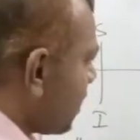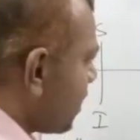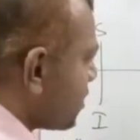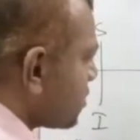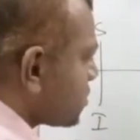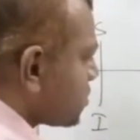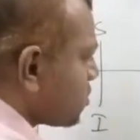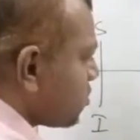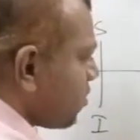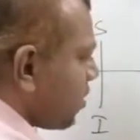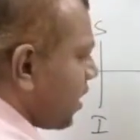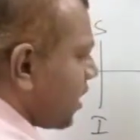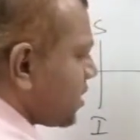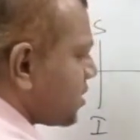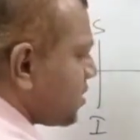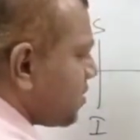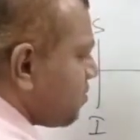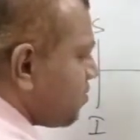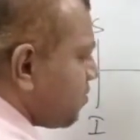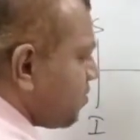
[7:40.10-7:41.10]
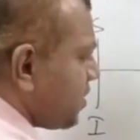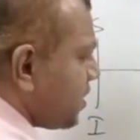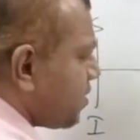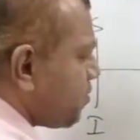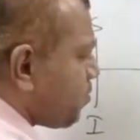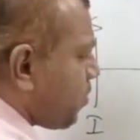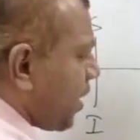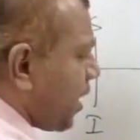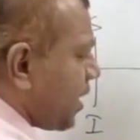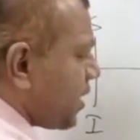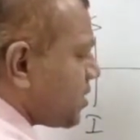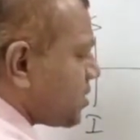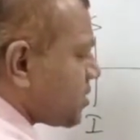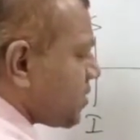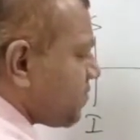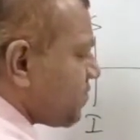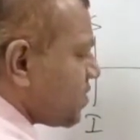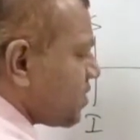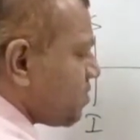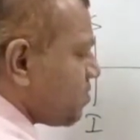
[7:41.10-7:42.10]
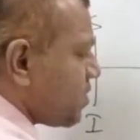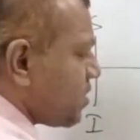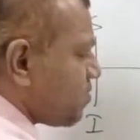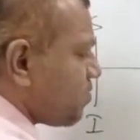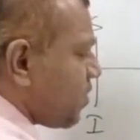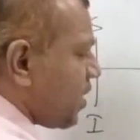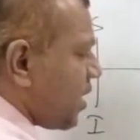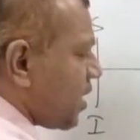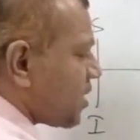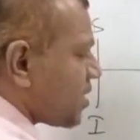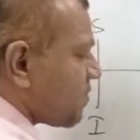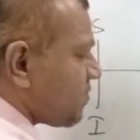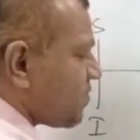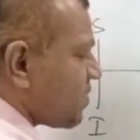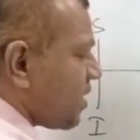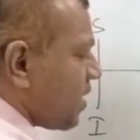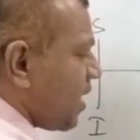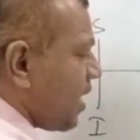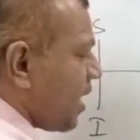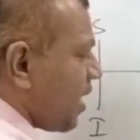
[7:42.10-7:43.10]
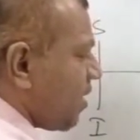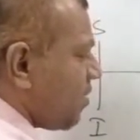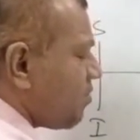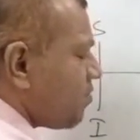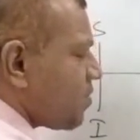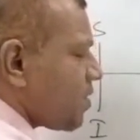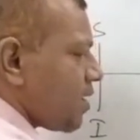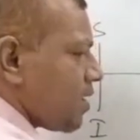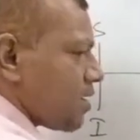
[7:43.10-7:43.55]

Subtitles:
So at the midpoint of the part of the arm,